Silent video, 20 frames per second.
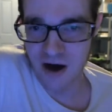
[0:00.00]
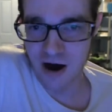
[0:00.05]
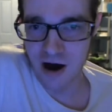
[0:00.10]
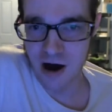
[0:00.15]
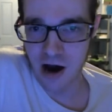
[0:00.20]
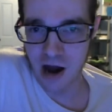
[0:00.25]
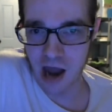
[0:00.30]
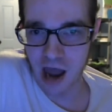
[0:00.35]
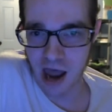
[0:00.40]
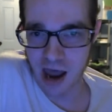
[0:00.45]

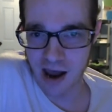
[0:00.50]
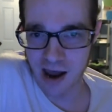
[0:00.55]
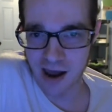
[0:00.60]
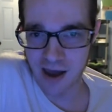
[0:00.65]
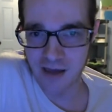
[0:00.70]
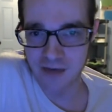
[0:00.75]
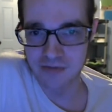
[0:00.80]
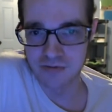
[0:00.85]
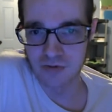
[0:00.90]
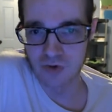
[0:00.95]
far
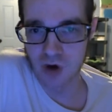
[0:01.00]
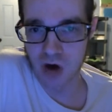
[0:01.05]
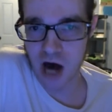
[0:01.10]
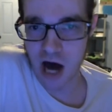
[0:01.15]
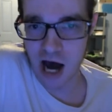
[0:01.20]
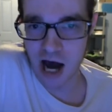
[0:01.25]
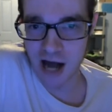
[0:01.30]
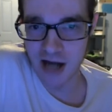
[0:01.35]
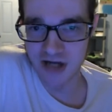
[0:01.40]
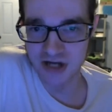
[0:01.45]
I've
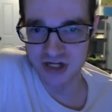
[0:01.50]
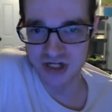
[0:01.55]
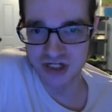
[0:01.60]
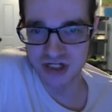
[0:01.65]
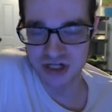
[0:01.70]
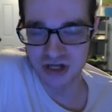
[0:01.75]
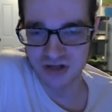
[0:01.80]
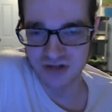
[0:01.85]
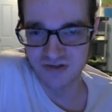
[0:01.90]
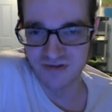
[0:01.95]

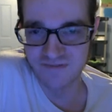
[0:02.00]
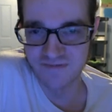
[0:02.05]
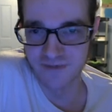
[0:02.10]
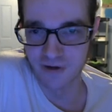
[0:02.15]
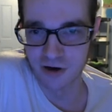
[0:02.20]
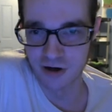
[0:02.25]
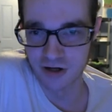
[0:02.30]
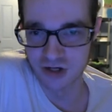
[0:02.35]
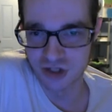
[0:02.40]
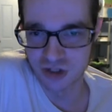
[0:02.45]
watched the
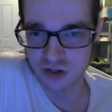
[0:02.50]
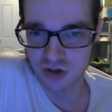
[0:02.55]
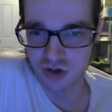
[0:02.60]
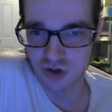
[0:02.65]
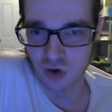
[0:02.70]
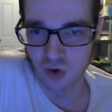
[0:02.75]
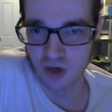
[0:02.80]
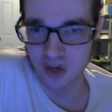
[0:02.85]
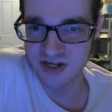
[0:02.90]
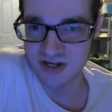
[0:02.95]
first
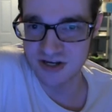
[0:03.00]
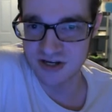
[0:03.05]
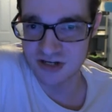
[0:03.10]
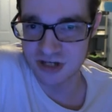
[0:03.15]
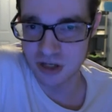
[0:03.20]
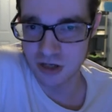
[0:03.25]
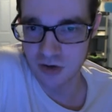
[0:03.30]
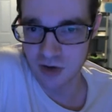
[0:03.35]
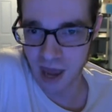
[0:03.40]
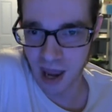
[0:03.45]

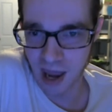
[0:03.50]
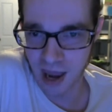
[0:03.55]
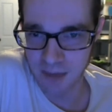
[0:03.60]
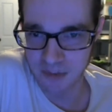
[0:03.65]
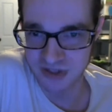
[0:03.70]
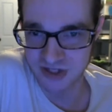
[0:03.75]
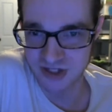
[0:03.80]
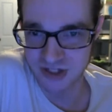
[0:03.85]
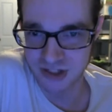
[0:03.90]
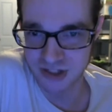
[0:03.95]
22
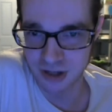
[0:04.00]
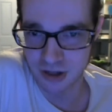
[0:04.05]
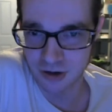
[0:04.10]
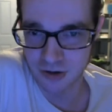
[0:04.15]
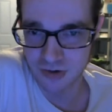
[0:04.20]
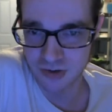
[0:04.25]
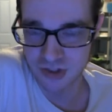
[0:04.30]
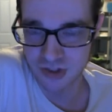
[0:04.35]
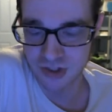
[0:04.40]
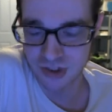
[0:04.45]

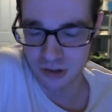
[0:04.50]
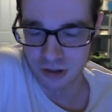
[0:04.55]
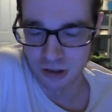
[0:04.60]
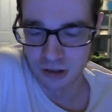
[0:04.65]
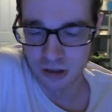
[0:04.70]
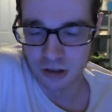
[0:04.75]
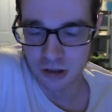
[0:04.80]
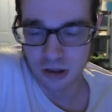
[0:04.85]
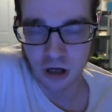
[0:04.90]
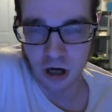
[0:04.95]

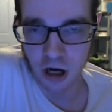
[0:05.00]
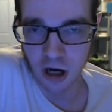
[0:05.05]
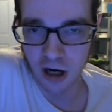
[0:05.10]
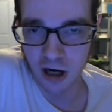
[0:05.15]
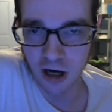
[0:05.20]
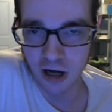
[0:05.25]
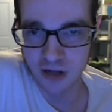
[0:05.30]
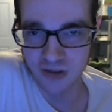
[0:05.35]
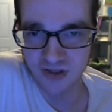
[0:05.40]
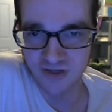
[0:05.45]
episodes
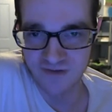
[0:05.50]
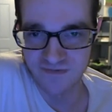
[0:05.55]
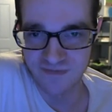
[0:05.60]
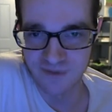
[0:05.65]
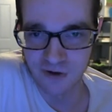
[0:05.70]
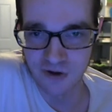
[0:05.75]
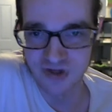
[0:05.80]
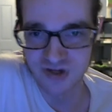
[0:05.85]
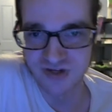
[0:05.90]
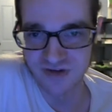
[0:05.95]
on
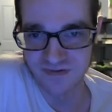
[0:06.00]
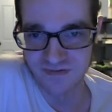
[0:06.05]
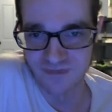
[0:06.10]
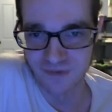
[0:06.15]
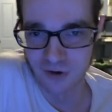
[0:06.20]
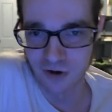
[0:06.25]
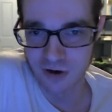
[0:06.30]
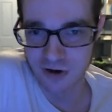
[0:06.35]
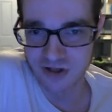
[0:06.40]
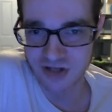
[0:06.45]
the
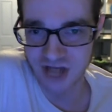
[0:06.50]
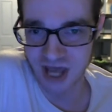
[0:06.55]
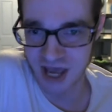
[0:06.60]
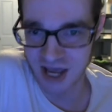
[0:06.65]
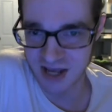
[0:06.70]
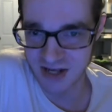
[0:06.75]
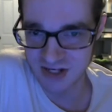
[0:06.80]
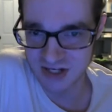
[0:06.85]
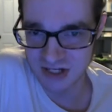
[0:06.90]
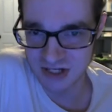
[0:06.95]
first 4
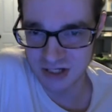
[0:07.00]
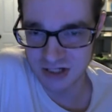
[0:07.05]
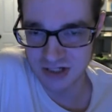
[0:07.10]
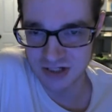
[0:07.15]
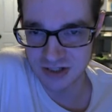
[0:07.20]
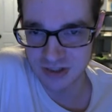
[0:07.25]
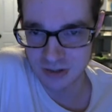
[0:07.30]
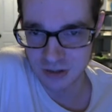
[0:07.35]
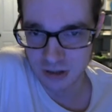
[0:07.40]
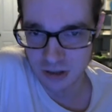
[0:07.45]

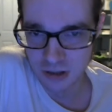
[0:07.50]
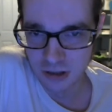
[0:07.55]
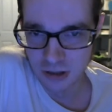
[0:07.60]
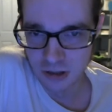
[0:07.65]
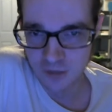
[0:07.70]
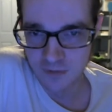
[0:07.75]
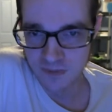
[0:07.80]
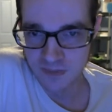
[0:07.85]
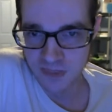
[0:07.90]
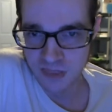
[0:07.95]
discs.
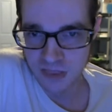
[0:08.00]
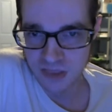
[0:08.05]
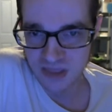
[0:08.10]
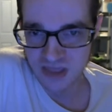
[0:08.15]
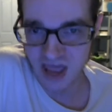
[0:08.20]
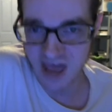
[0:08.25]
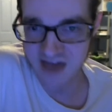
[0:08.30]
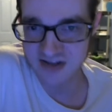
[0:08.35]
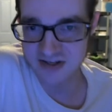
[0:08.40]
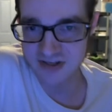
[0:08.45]

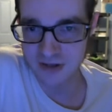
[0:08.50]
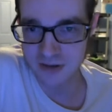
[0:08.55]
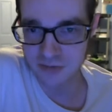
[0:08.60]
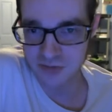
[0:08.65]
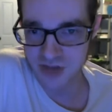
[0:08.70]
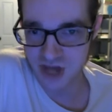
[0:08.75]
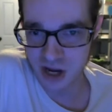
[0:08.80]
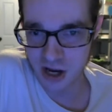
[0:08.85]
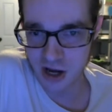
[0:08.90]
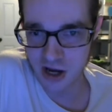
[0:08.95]
That's
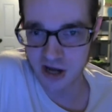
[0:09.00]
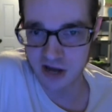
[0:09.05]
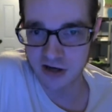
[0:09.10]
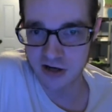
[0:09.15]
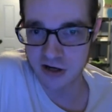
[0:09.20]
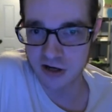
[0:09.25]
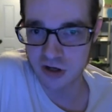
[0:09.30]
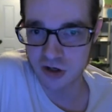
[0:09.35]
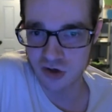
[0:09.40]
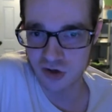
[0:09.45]
something
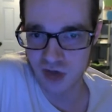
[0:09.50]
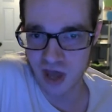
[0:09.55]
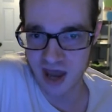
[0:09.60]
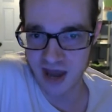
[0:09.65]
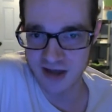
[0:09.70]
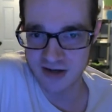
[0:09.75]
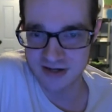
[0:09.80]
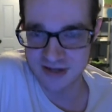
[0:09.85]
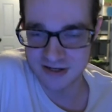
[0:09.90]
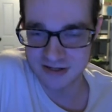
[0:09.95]
I
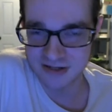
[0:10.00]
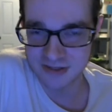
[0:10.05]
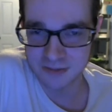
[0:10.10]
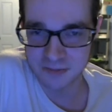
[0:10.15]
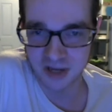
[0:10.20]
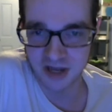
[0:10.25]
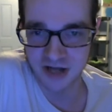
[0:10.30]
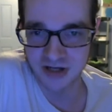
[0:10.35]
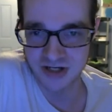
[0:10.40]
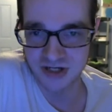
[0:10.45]

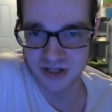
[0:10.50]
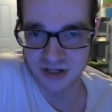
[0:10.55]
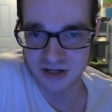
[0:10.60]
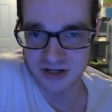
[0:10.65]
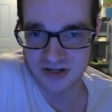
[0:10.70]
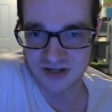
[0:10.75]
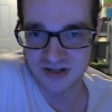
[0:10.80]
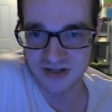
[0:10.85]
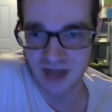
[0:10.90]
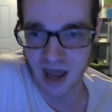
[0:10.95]
neglected to
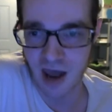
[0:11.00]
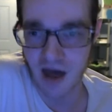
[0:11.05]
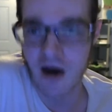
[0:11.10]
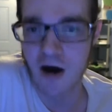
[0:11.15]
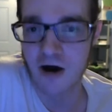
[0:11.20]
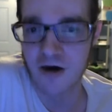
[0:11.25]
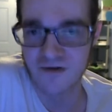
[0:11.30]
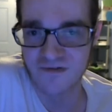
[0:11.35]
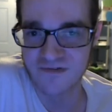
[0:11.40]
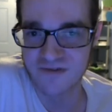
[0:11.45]
mention, is
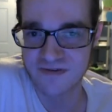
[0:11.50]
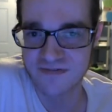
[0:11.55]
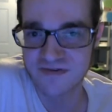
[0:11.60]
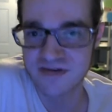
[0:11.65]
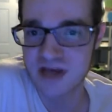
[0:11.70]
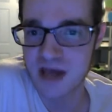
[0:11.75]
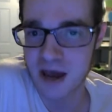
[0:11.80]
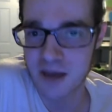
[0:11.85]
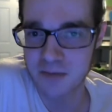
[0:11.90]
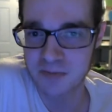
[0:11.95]
that all
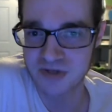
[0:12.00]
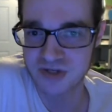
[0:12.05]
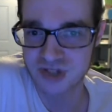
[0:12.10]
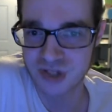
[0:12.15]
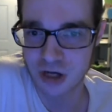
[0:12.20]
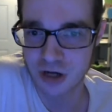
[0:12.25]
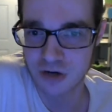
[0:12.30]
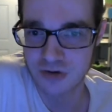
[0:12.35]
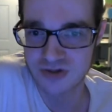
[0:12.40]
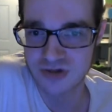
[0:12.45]
50
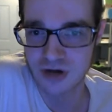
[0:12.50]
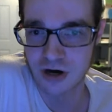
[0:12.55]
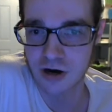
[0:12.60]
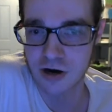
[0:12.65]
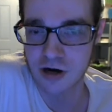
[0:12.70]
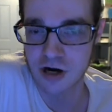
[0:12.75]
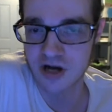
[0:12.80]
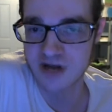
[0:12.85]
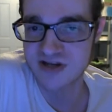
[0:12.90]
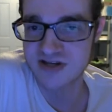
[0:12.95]

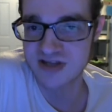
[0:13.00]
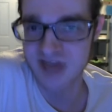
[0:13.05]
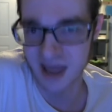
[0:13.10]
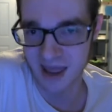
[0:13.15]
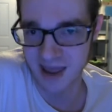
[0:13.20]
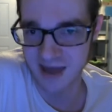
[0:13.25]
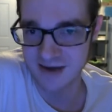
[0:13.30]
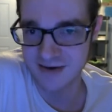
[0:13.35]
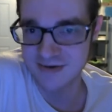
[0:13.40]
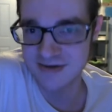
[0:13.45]
episodes are on
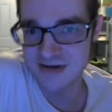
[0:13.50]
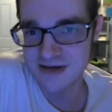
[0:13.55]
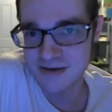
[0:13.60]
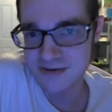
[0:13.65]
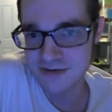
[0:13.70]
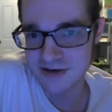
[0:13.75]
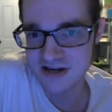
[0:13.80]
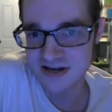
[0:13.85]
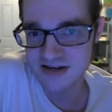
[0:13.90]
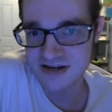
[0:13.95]
10
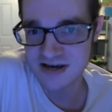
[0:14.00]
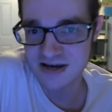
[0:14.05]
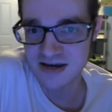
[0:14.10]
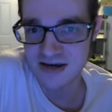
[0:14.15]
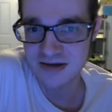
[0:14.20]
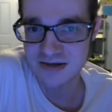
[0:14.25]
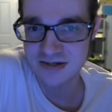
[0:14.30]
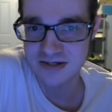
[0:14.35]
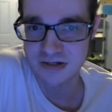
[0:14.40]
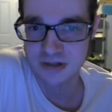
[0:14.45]

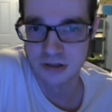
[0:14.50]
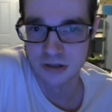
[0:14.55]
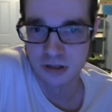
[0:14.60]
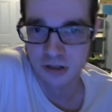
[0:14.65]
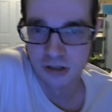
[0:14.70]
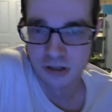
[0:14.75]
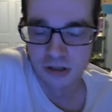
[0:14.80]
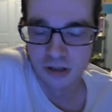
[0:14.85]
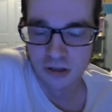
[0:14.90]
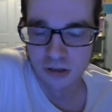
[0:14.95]
DVDs.
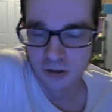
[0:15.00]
